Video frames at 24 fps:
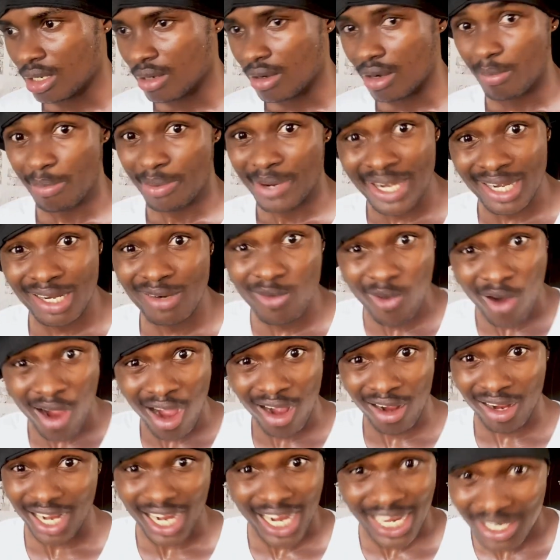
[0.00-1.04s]
bring
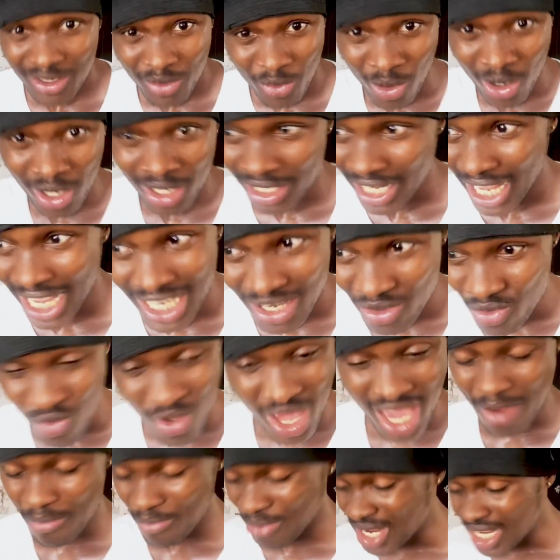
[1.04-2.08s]
work, anyone,
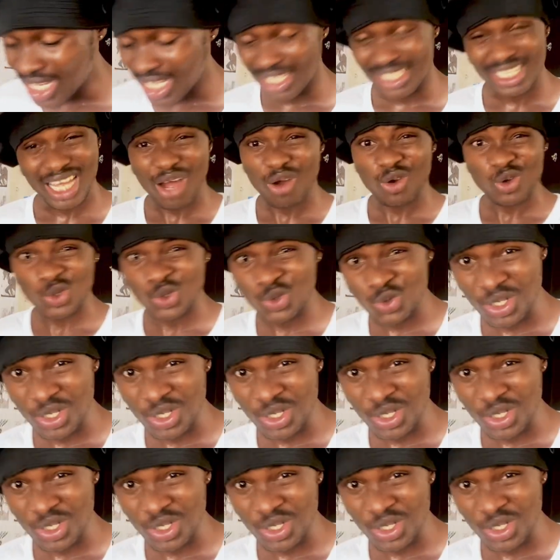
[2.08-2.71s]
anywhere, bring it, I'll do